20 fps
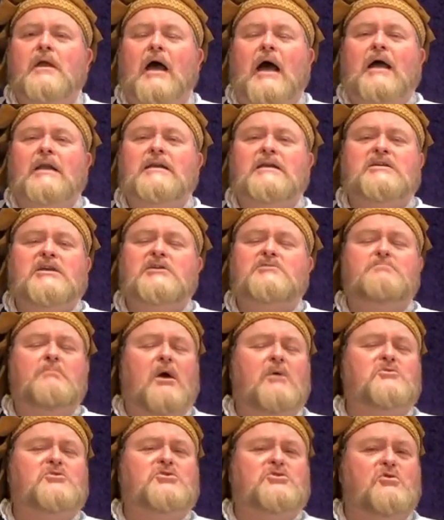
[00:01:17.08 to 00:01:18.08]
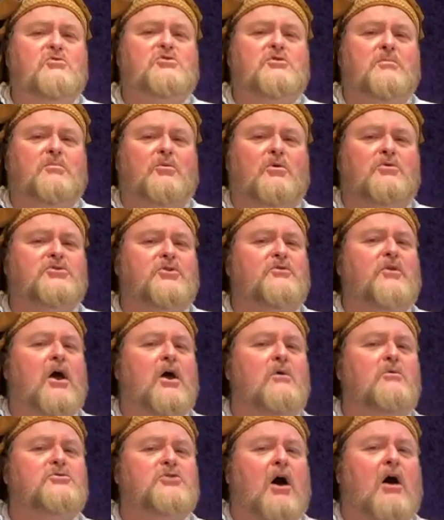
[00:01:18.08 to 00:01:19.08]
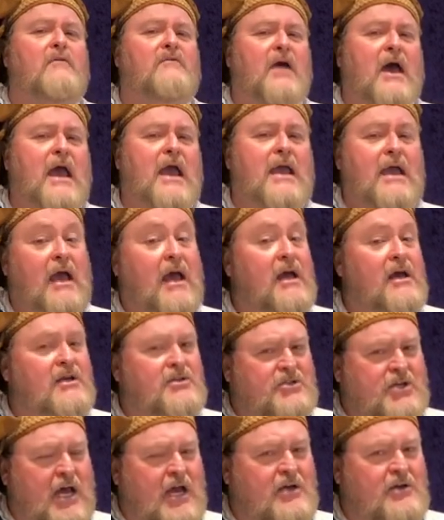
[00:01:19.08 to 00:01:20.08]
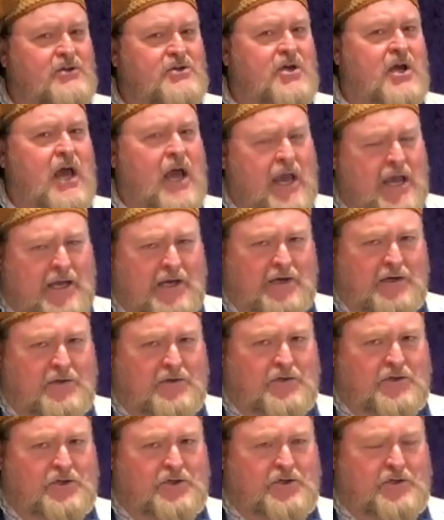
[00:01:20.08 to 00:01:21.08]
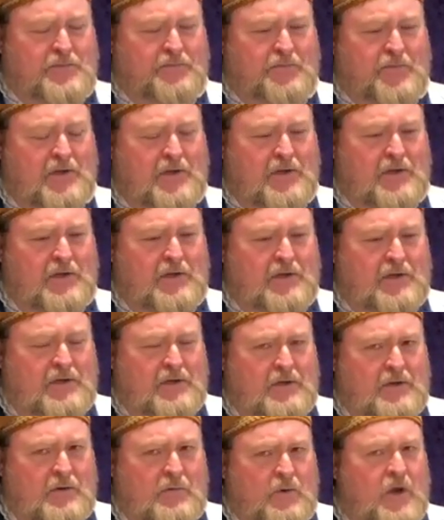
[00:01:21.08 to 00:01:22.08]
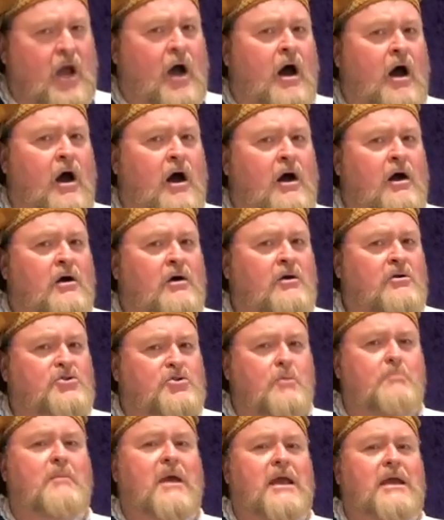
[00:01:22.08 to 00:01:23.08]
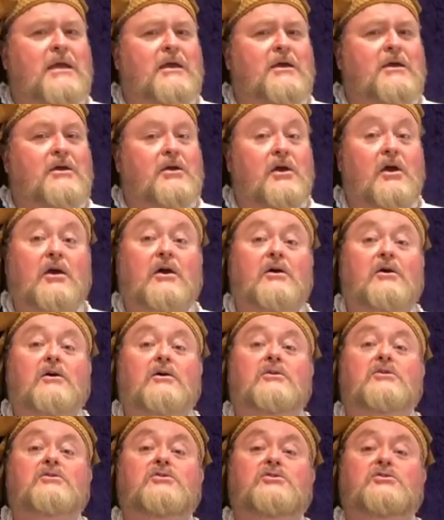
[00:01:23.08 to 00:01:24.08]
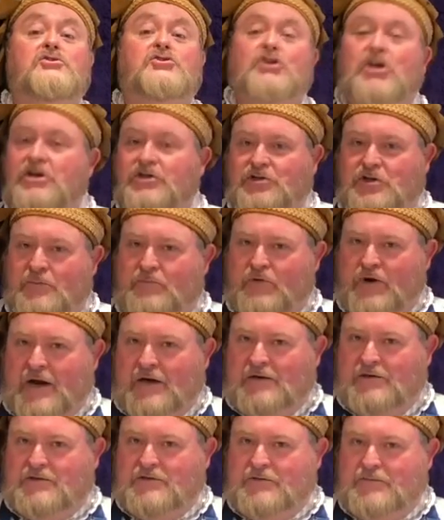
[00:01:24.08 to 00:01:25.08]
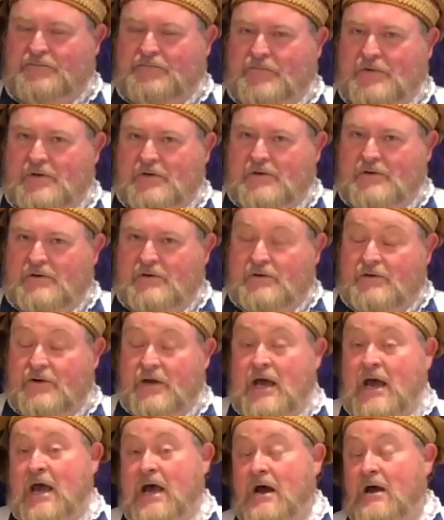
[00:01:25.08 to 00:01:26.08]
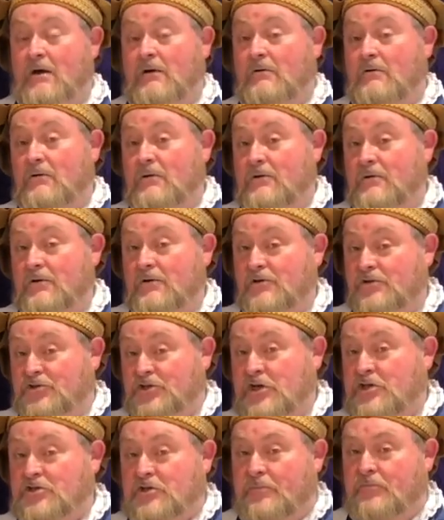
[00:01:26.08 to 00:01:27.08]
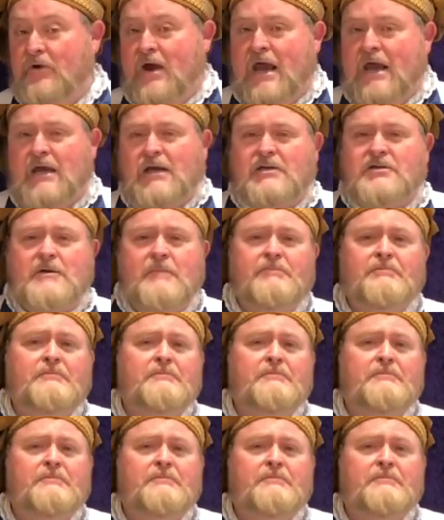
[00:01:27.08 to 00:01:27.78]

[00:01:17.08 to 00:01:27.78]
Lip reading: and it is most suitable to those of a tender age. We are to make gingerbread. Now, gingerbread